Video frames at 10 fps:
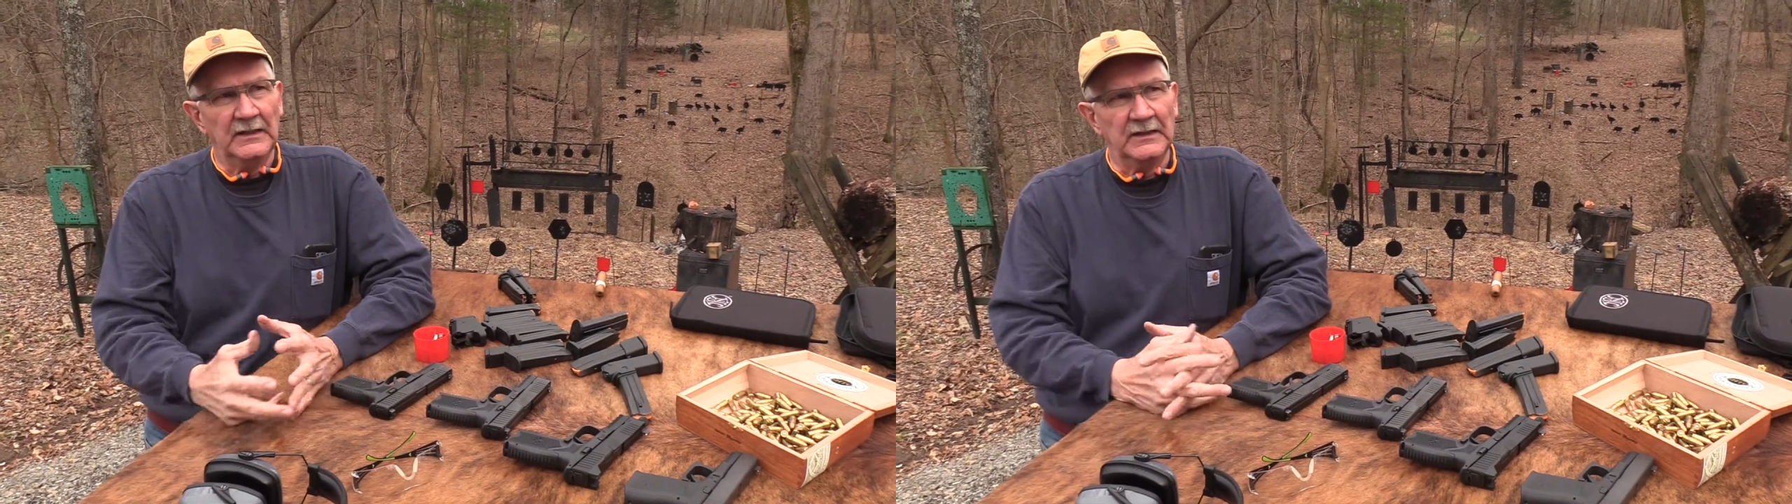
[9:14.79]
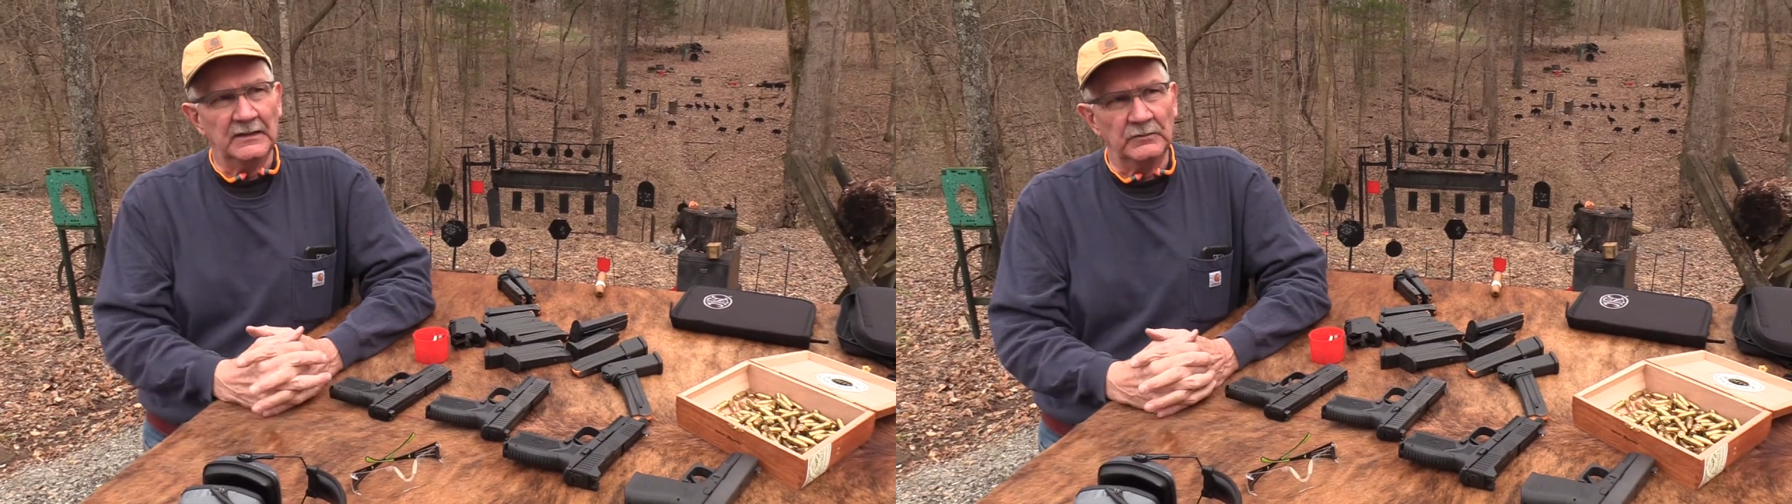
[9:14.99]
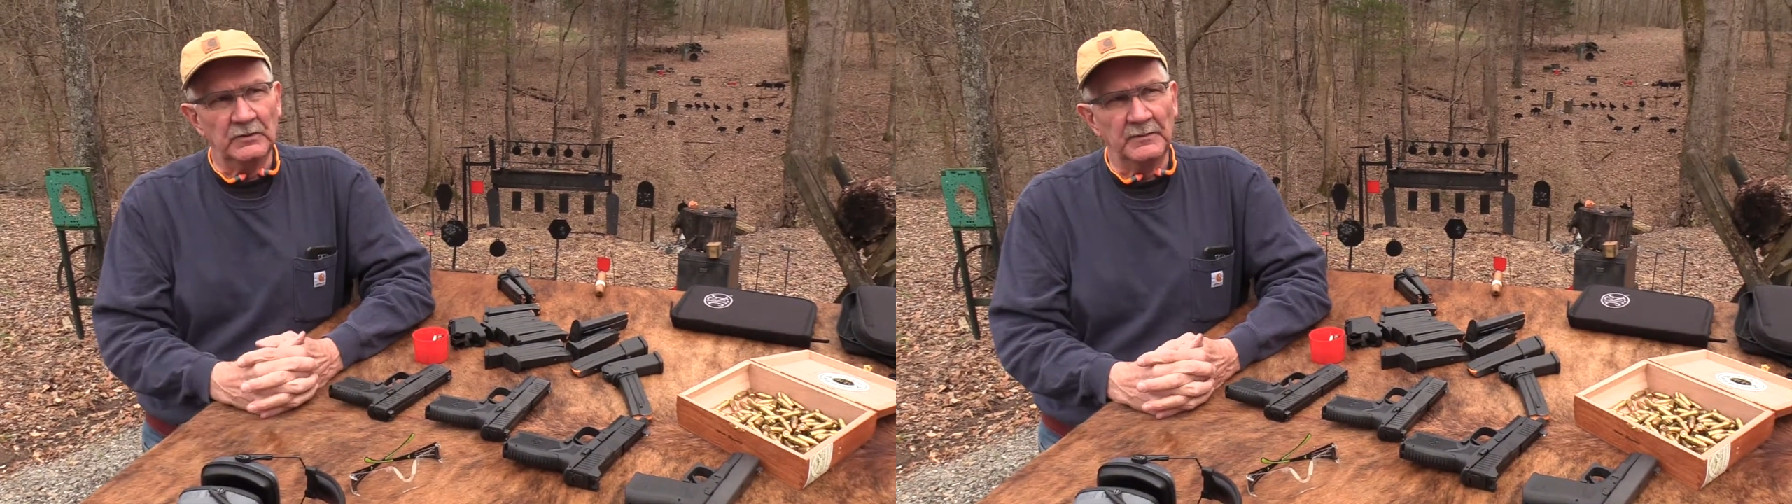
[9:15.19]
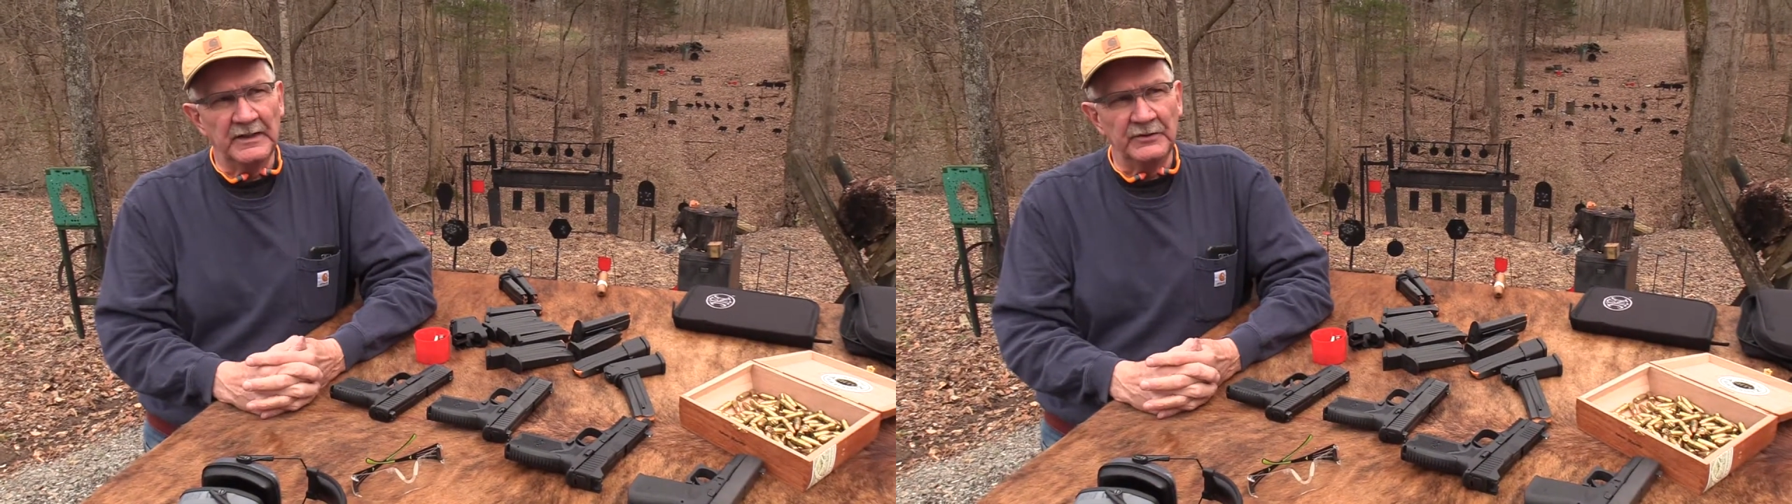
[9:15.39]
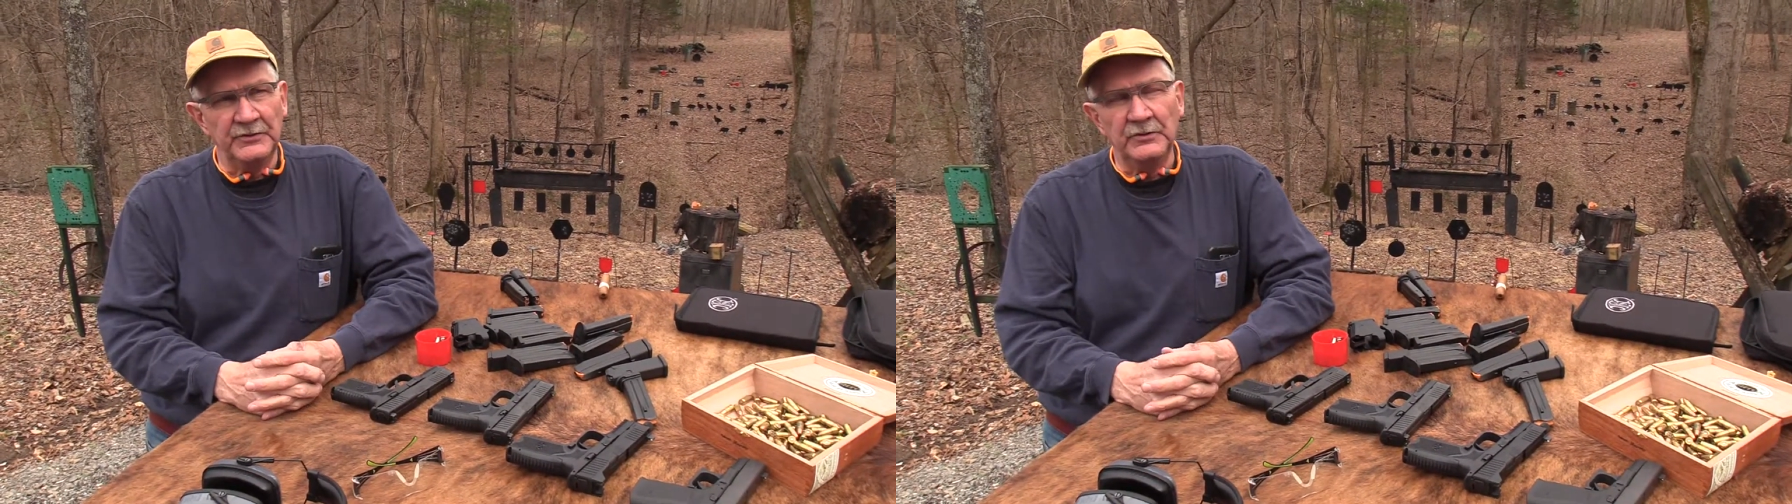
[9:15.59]
am
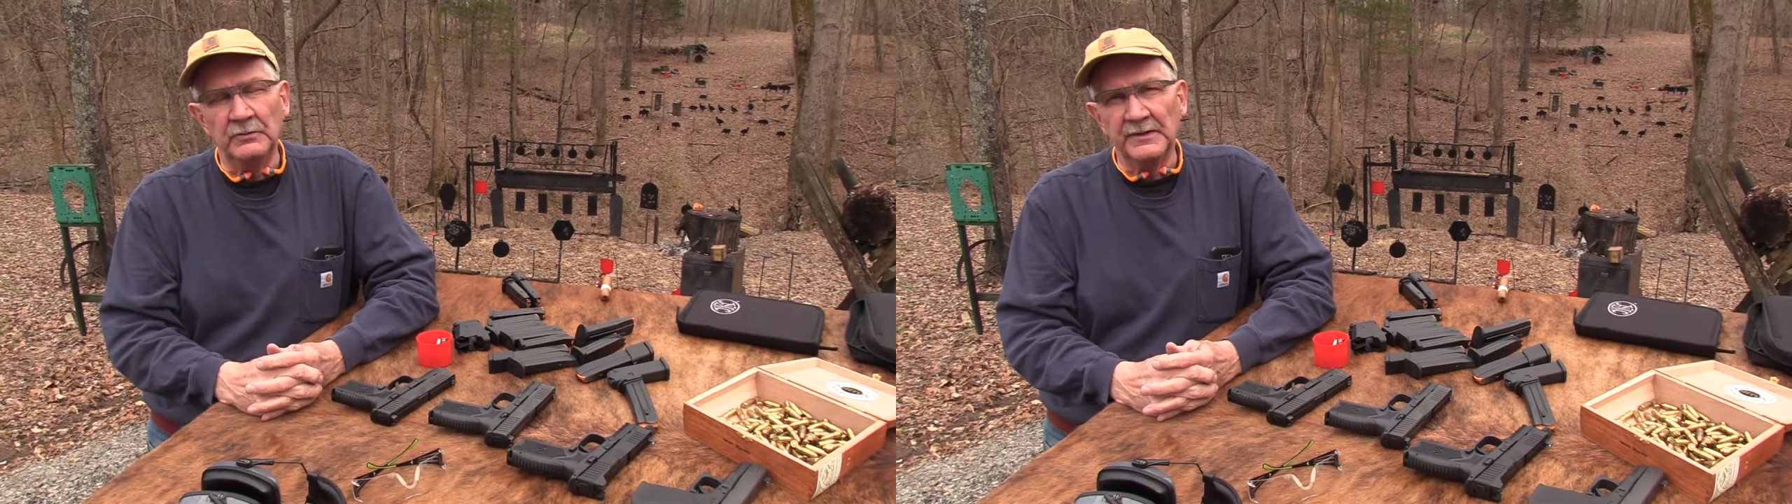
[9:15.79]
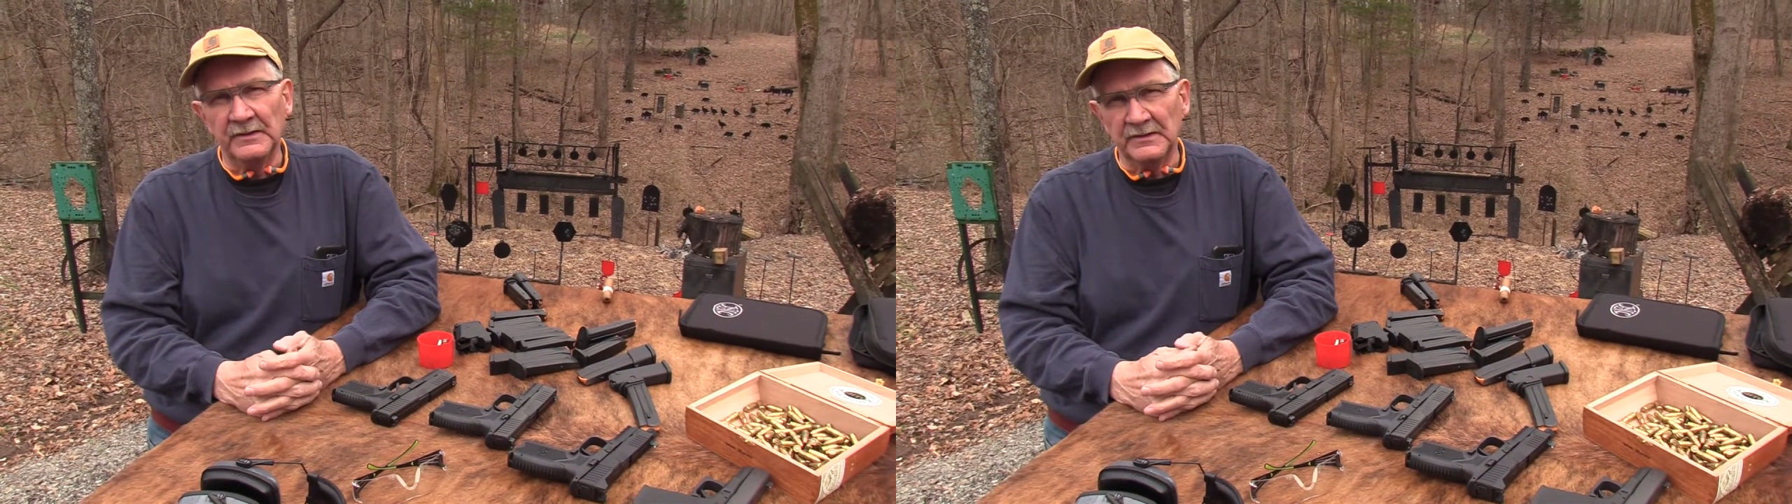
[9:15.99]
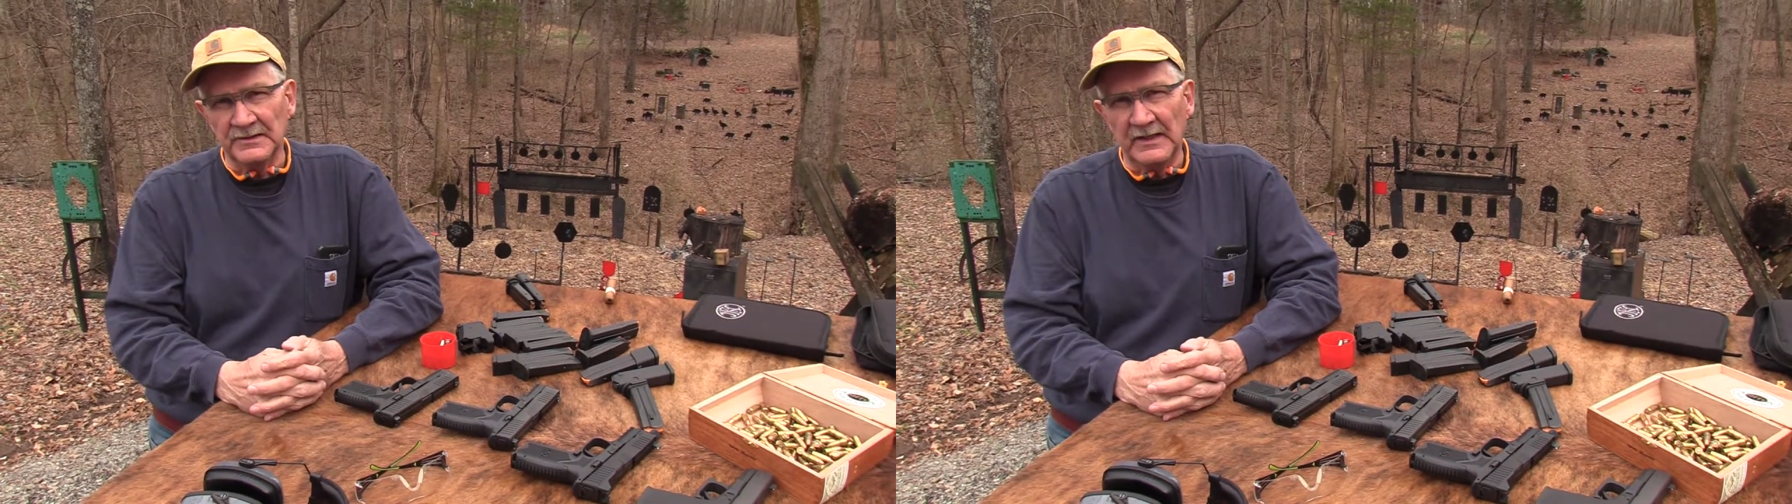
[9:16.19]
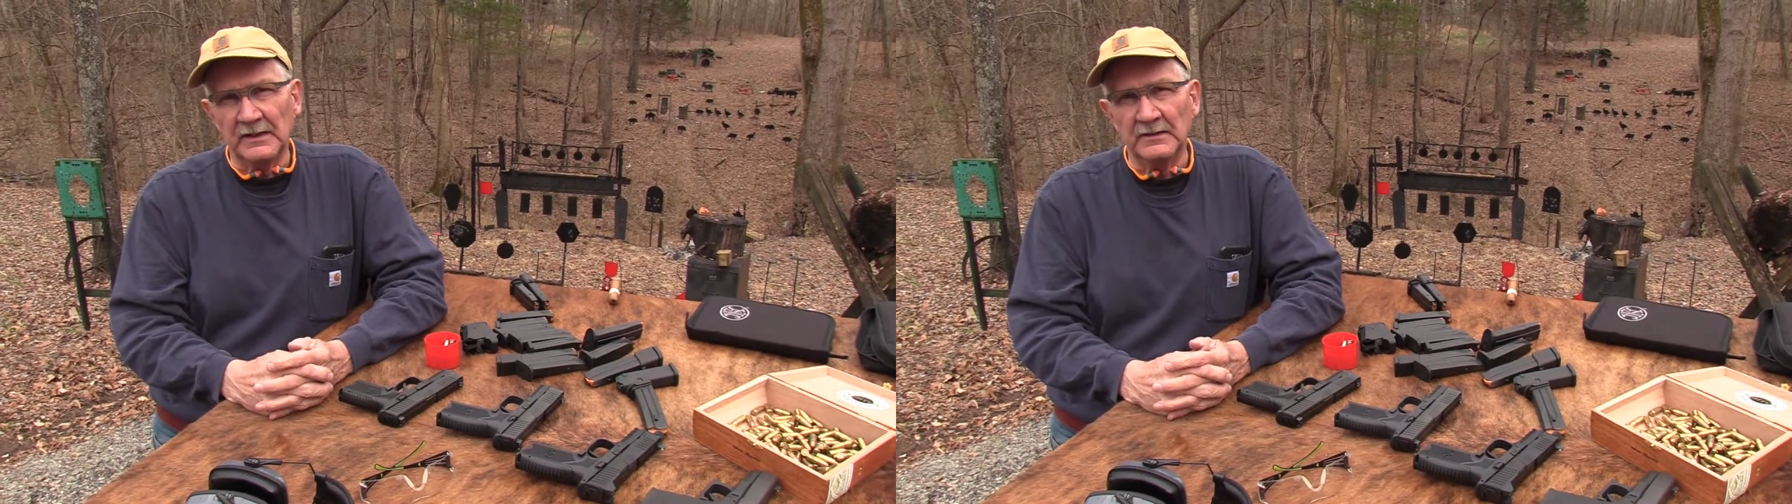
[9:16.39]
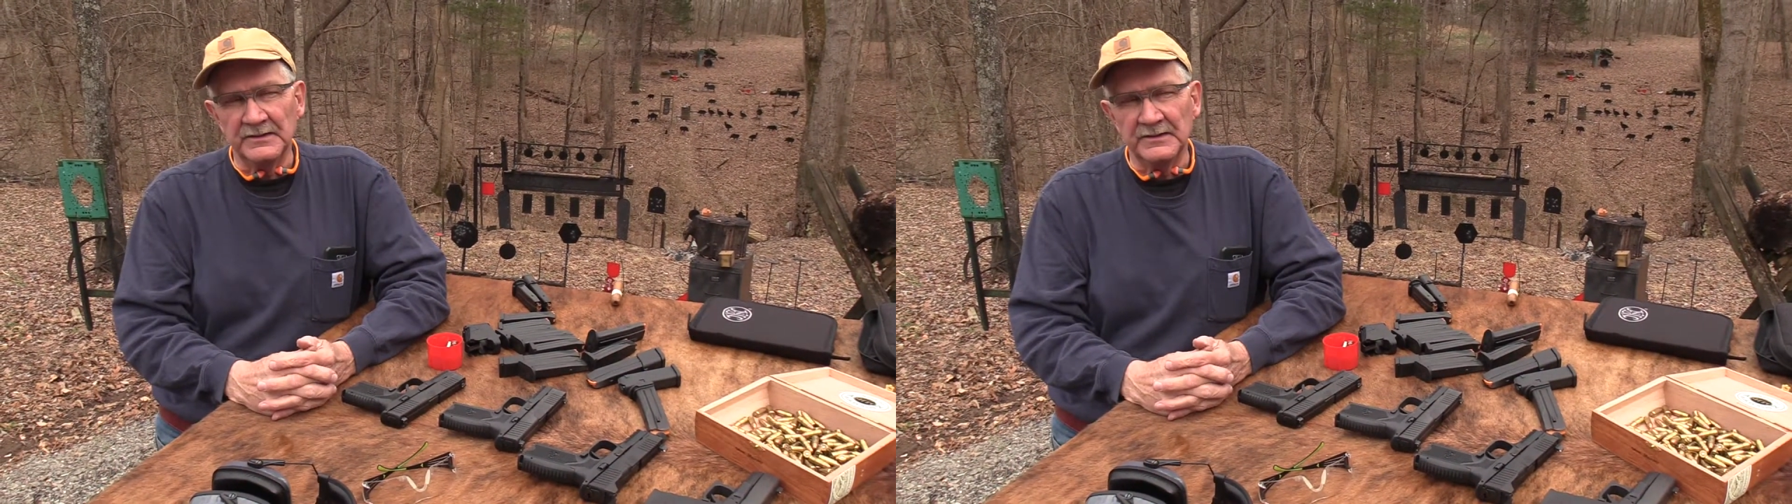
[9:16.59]
I going to do with it exactly?